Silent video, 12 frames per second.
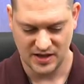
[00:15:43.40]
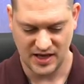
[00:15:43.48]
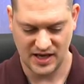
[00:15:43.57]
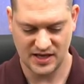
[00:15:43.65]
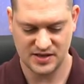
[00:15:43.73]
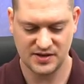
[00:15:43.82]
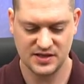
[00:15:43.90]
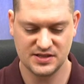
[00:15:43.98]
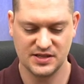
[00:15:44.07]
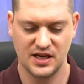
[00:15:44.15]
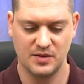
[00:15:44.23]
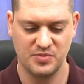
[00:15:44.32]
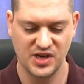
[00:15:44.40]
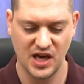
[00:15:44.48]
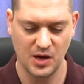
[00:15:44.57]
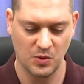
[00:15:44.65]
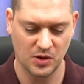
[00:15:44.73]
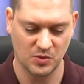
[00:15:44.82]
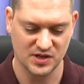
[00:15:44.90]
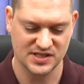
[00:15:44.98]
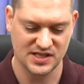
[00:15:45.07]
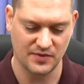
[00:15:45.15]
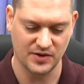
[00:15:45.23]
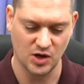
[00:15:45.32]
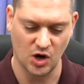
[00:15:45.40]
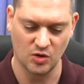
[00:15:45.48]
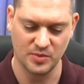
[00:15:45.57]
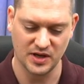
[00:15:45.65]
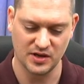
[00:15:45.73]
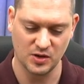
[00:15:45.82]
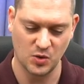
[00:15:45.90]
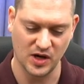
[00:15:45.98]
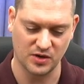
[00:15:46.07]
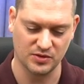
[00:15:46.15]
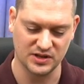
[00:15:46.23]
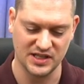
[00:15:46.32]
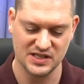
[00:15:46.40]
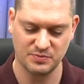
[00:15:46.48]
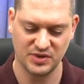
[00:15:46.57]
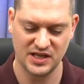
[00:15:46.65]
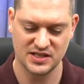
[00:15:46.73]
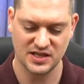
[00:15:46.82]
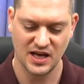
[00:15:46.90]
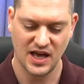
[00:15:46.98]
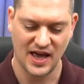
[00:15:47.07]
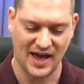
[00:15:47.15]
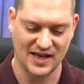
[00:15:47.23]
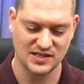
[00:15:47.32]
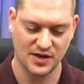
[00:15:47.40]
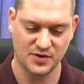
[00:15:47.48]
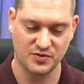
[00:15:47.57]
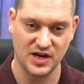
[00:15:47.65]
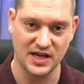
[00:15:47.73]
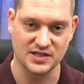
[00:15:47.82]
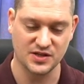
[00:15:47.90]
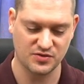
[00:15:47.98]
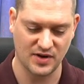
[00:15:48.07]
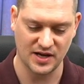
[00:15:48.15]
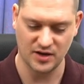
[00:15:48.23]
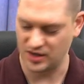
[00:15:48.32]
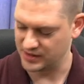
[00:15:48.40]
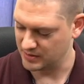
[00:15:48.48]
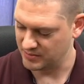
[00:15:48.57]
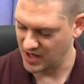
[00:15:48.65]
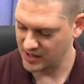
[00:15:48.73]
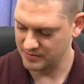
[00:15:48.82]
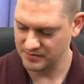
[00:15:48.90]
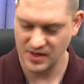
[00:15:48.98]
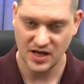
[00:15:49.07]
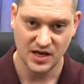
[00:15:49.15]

And this uh, BA117 Oben quick release plate has a 3 8 thread on the bottom.